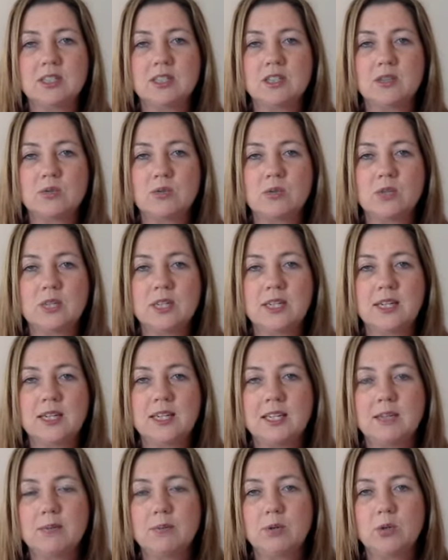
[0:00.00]
it's
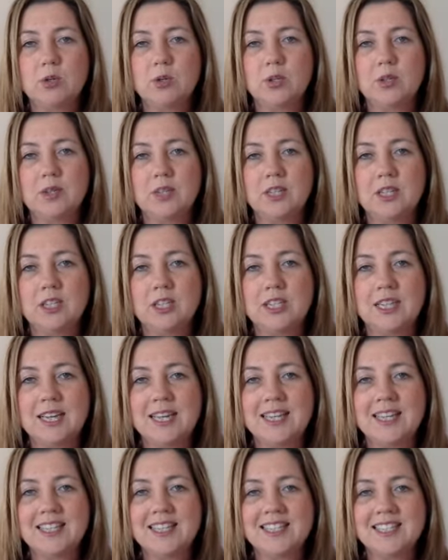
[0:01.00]
really important that you
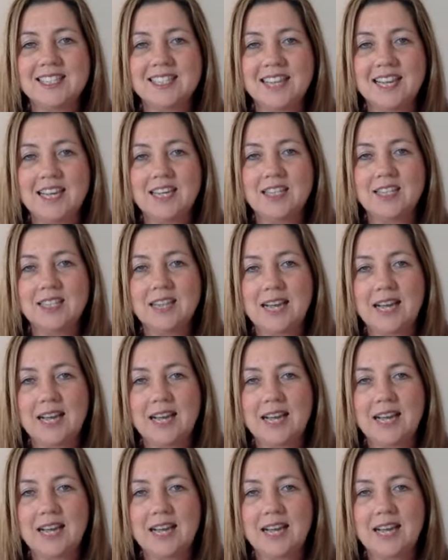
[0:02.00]
take the sound